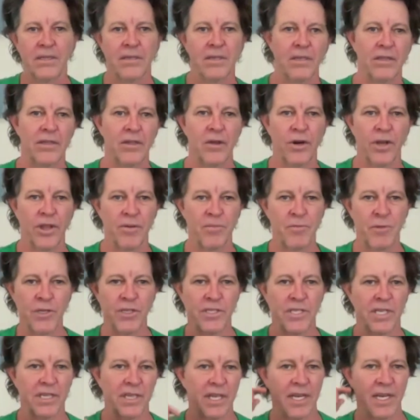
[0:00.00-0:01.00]
lot of the
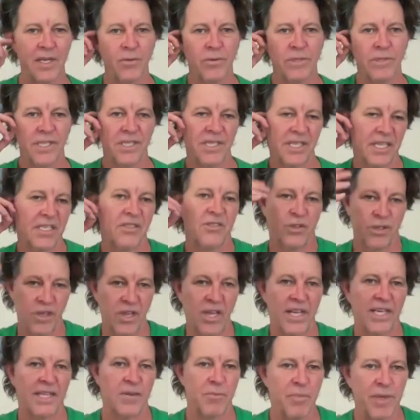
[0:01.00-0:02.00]
music that he was listening to,
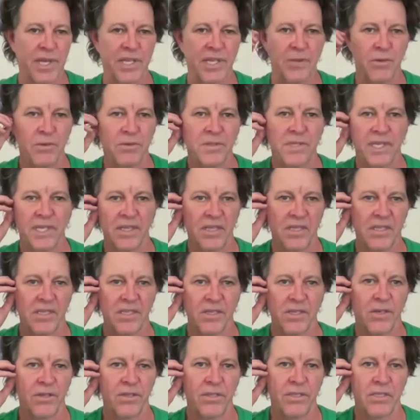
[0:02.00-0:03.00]
like the Beatles and the
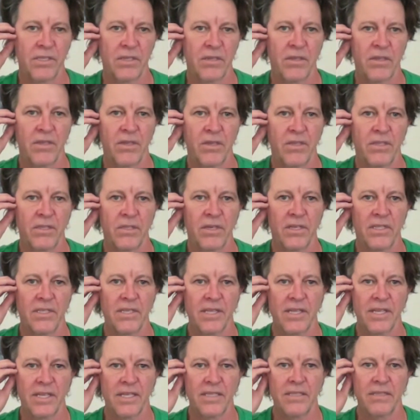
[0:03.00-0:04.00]
Stones and those kinds of
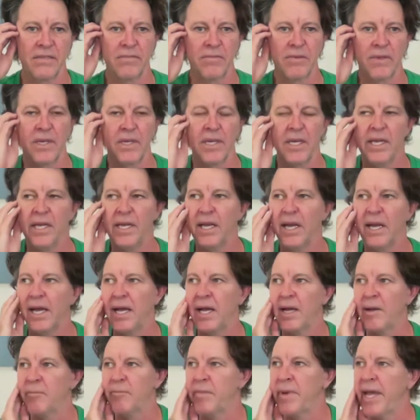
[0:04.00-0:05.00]
things. Yep.
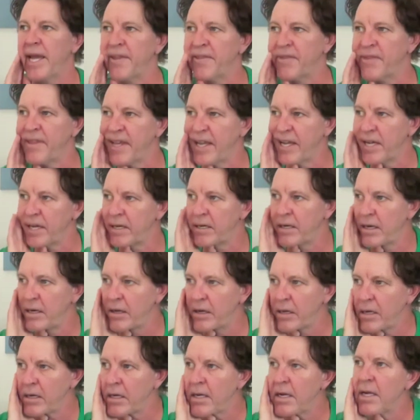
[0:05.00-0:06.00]
And then
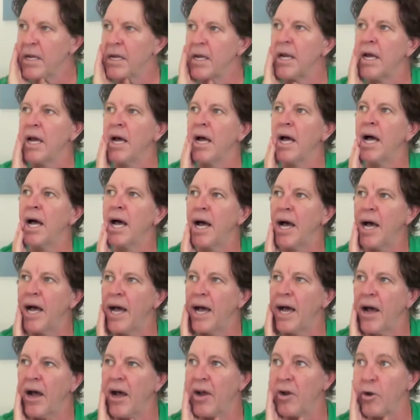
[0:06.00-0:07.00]

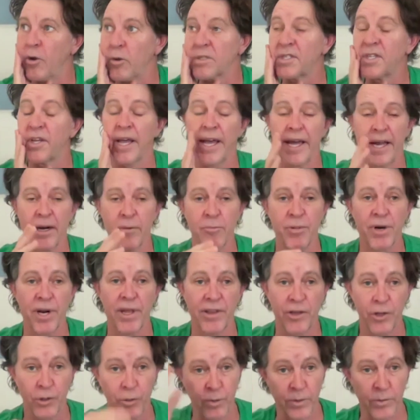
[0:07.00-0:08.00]
I also had a
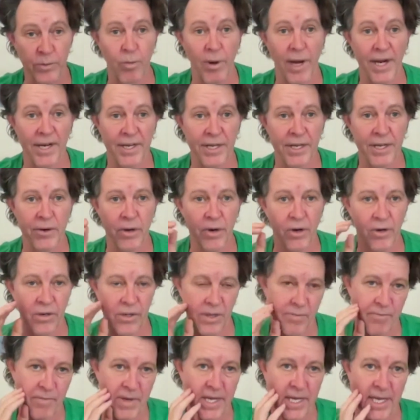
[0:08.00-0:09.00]
brother who was 1 year older
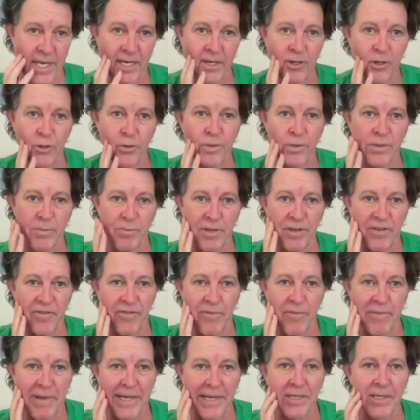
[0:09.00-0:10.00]
than me and who was a bit of a
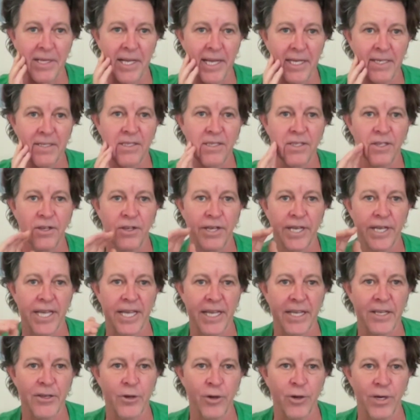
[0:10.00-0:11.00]
metalhead. So
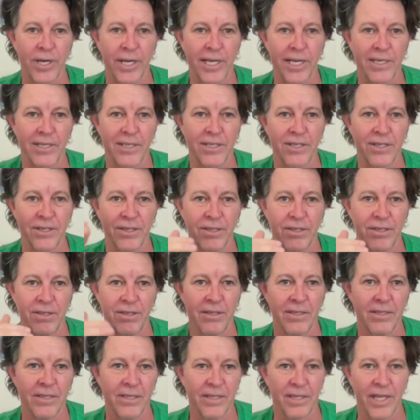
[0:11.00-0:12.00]
he got into
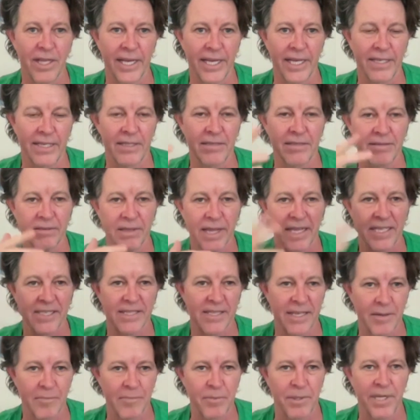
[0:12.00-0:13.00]
like Led
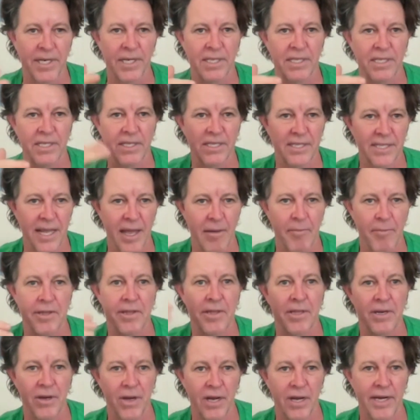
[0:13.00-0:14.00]
Zeppelin and
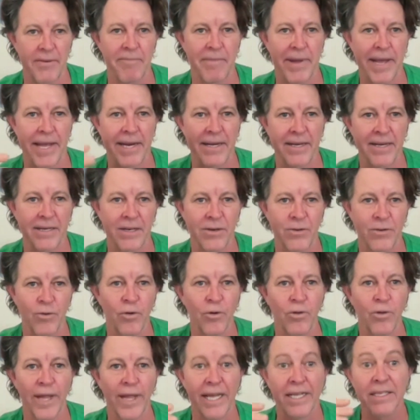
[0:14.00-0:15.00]
Sabbath and Iron Maiden and
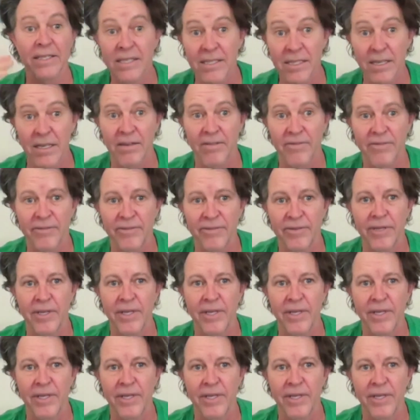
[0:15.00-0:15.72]
all that stuff.